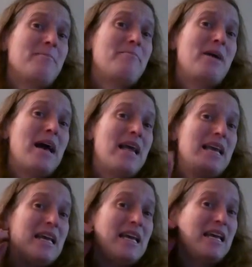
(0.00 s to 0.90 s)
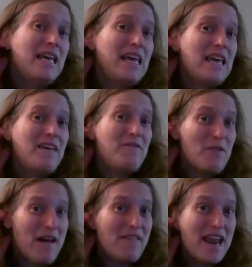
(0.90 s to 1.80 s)
But if you
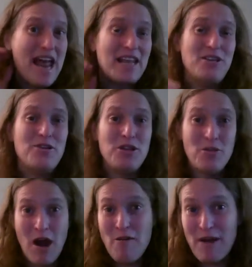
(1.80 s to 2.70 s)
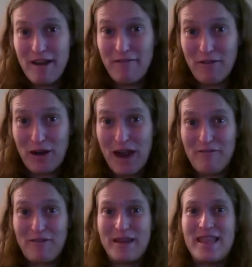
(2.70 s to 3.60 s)
have that attitude and you are ready for
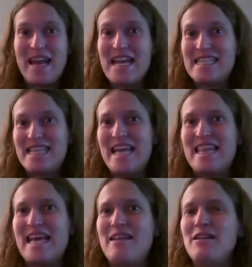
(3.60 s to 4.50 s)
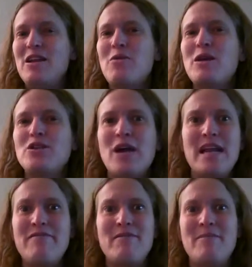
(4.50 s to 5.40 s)
recovery, then I'd say that, you know what, try
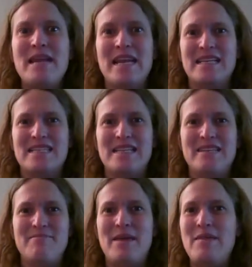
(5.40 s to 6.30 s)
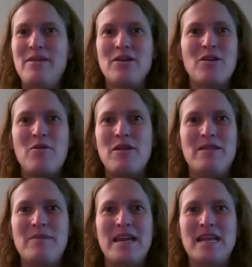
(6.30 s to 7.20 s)
different meetings. Maybe you're going to
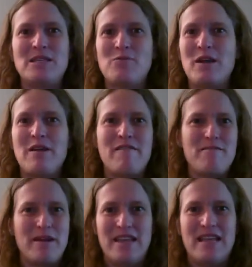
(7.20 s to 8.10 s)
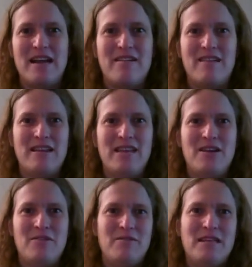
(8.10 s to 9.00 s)
the meetings where everybody there,
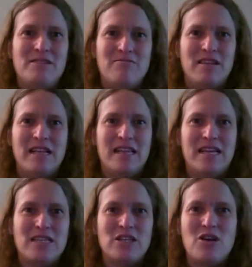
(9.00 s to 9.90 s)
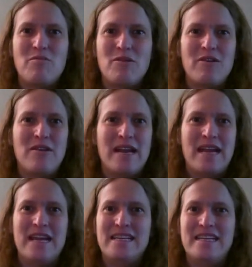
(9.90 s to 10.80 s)
isn't really clean and sober,
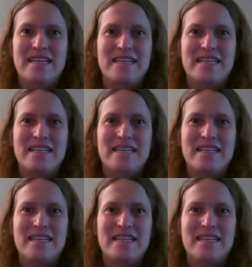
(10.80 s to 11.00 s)
and